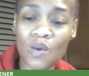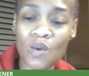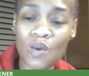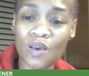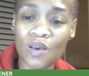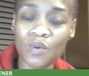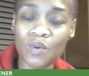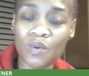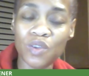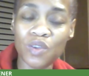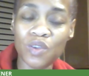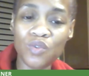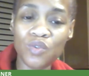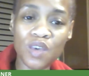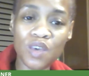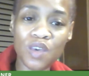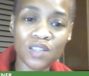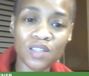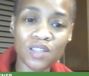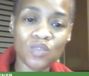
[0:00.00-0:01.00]
when you
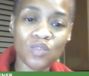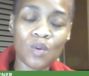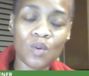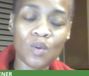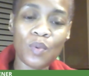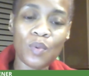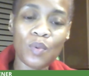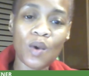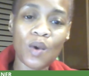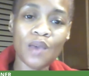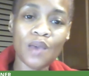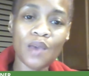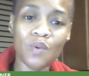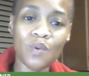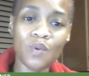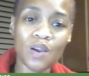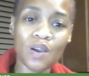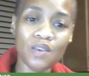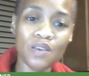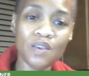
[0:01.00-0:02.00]
get to a point
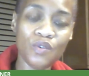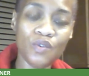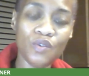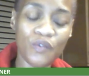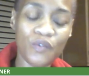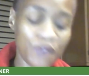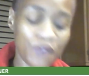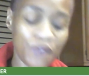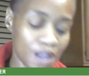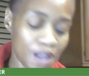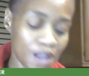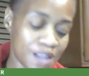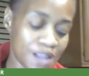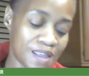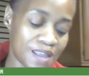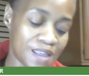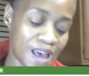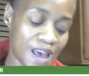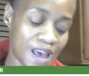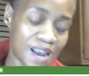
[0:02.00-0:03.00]
where you feeling
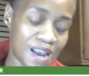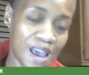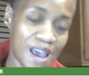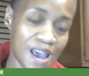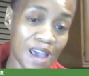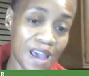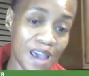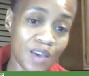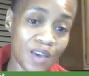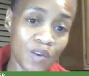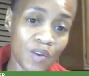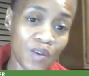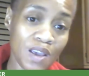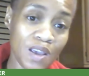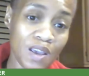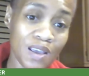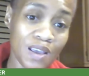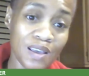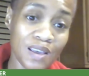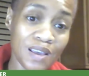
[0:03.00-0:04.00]
that angry,
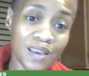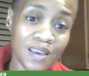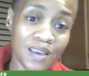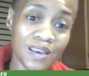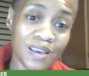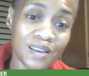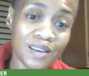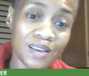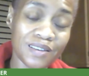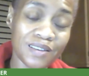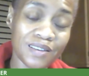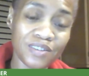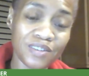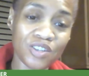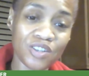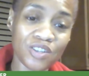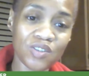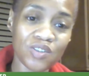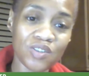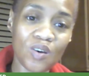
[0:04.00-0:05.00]

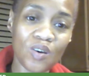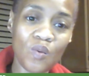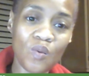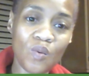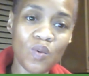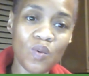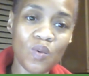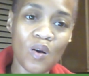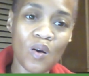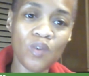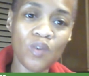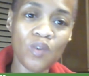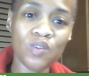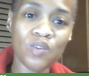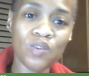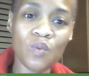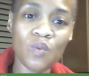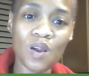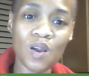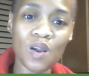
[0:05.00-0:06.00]
just go
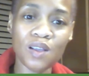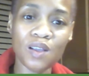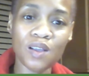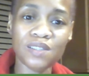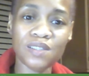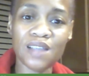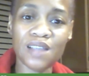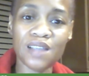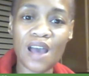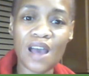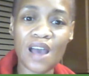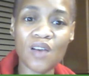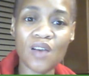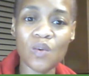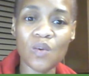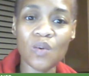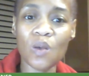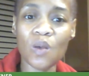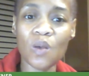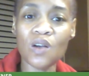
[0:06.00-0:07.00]
somewhere and sit down
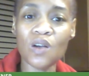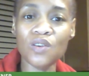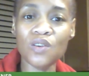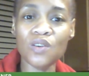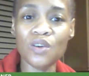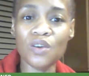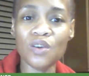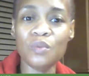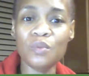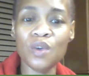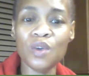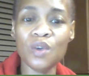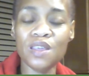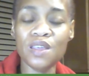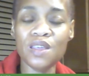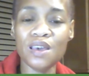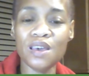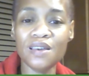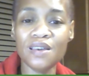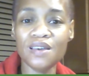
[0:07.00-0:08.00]
and work on your
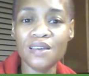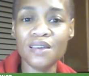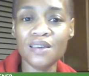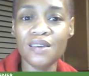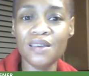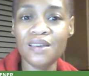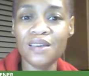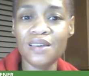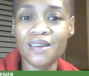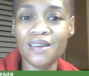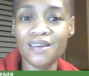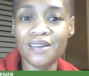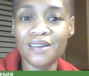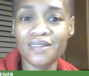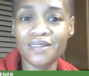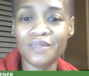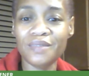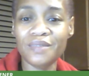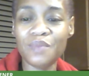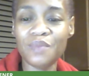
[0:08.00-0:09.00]
breathing,
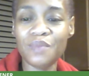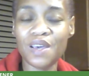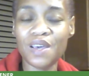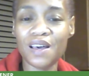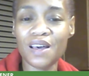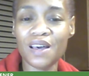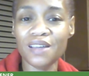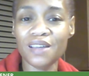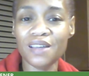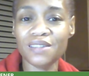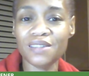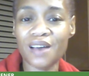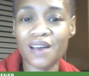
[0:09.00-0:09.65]
because